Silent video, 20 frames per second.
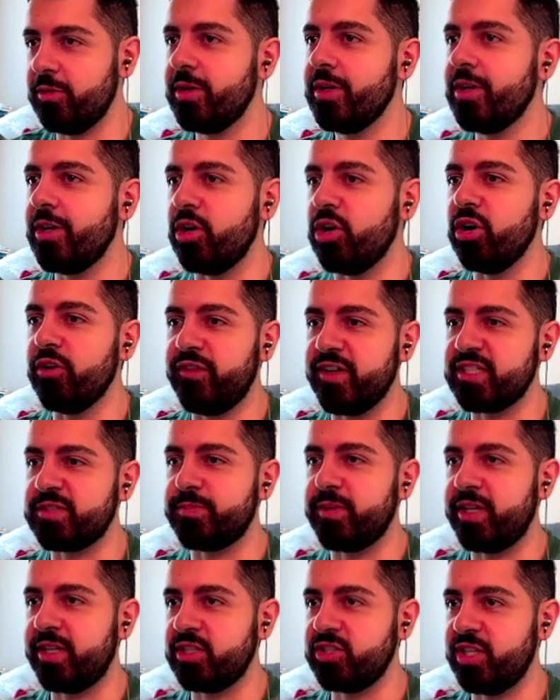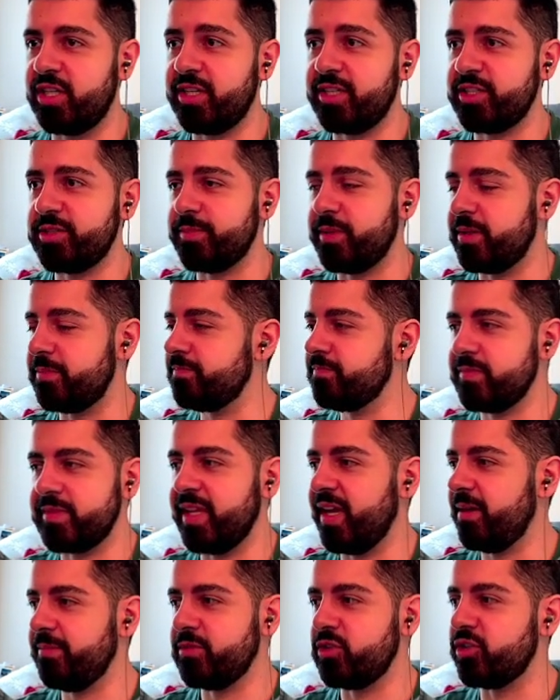no offense, Brandon Jennings, but yeah,
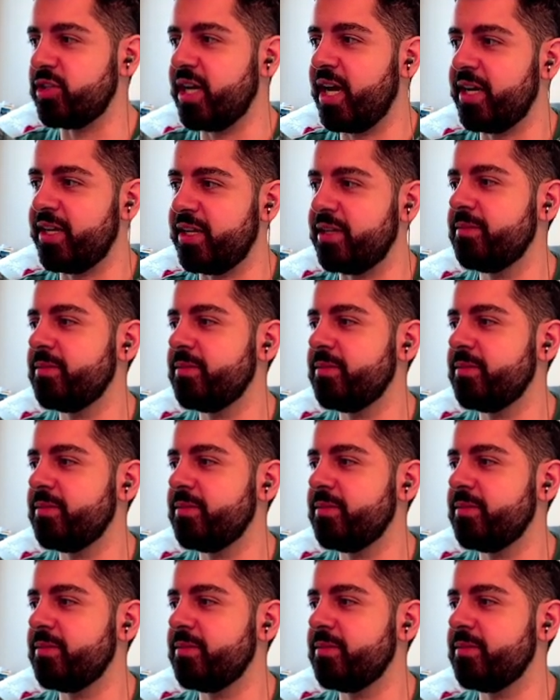you're not it.